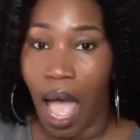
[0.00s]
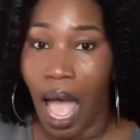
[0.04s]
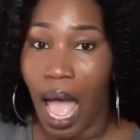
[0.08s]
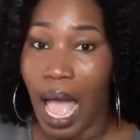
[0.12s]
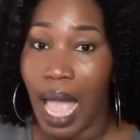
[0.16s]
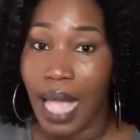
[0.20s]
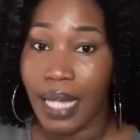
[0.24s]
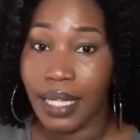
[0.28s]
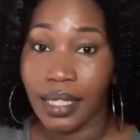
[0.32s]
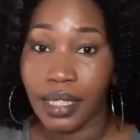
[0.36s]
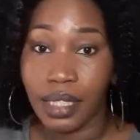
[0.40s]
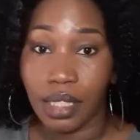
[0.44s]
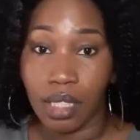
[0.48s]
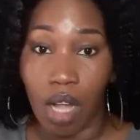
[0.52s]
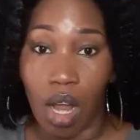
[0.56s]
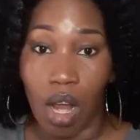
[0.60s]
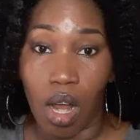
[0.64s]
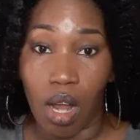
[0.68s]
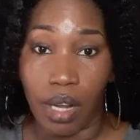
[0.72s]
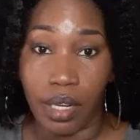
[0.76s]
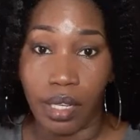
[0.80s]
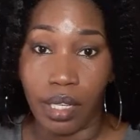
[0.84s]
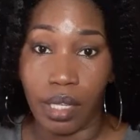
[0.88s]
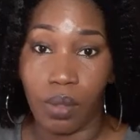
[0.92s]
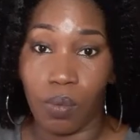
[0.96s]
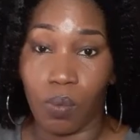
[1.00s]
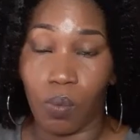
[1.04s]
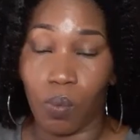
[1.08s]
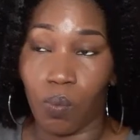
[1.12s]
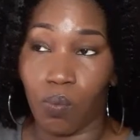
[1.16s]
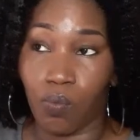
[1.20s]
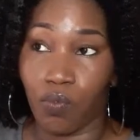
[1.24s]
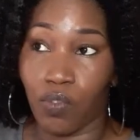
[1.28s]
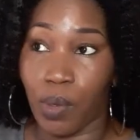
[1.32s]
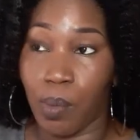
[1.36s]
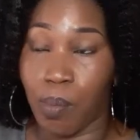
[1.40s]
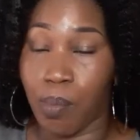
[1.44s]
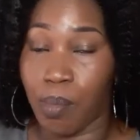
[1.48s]
I started,
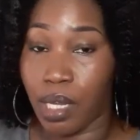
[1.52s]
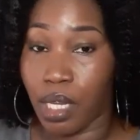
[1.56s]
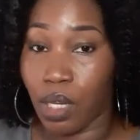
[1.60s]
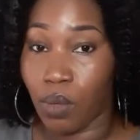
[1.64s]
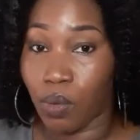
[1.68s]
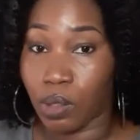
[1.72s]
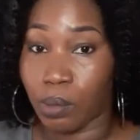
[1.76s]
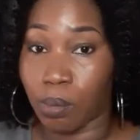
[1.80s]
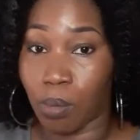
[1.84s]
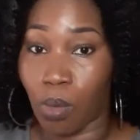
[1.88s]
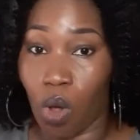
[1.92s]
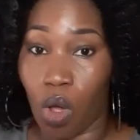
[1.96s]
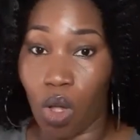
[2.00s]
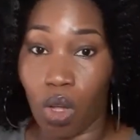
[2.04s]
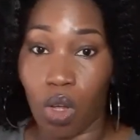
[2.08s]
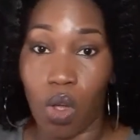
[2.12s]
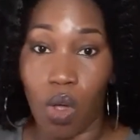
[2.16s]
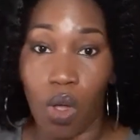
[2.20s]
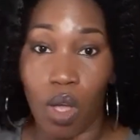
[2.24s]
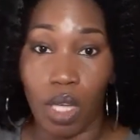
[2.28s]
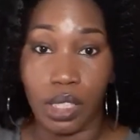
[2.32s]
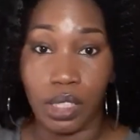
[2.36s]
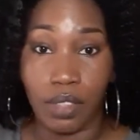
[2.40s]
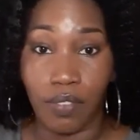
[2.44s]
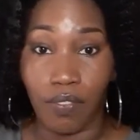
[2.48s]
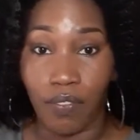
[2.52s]
for me it was more cost